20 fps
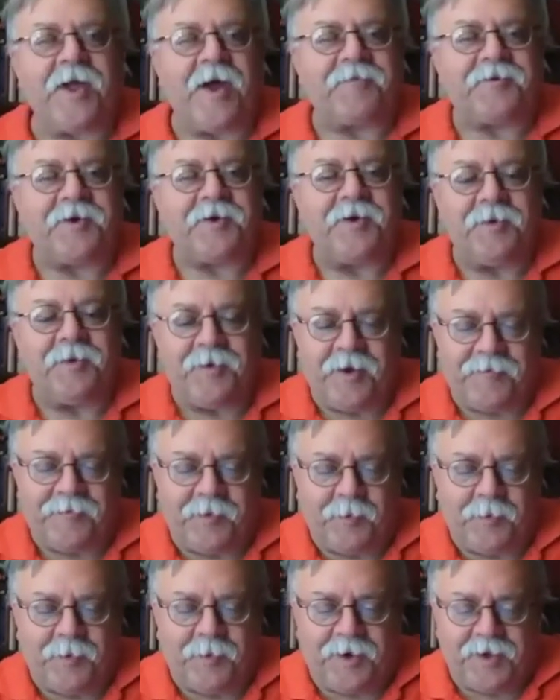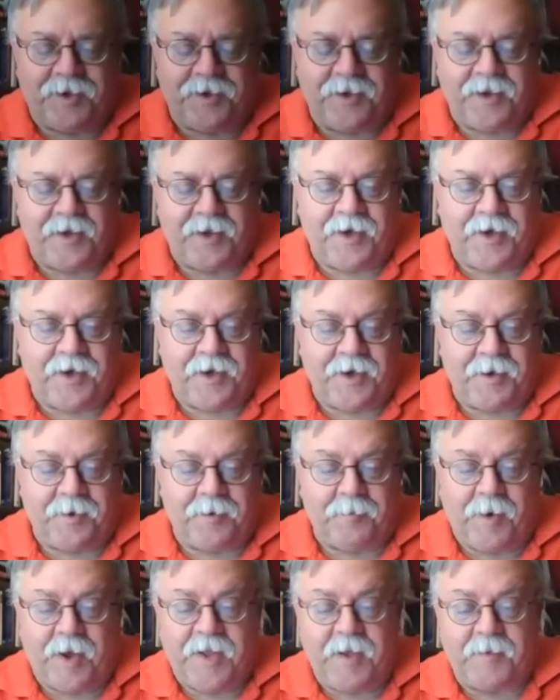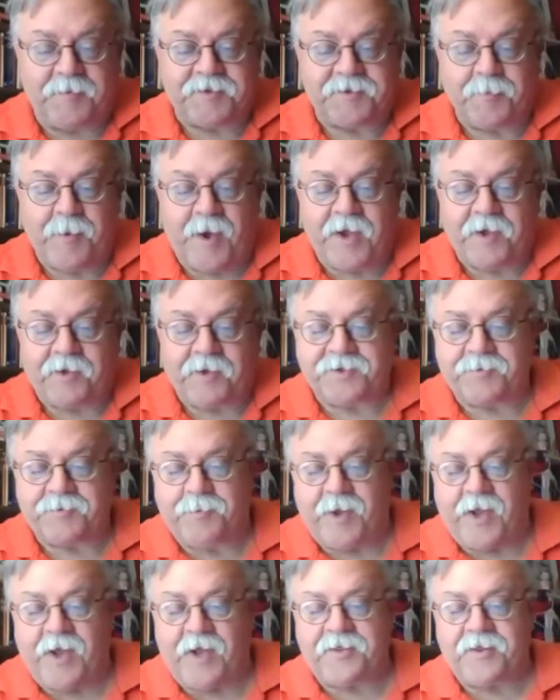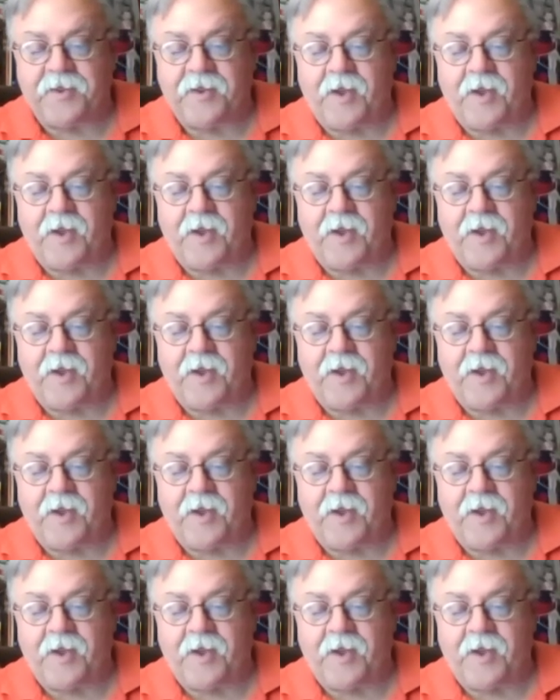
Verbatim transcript: afternoon, everyone. Uh, my name is Michael Spath,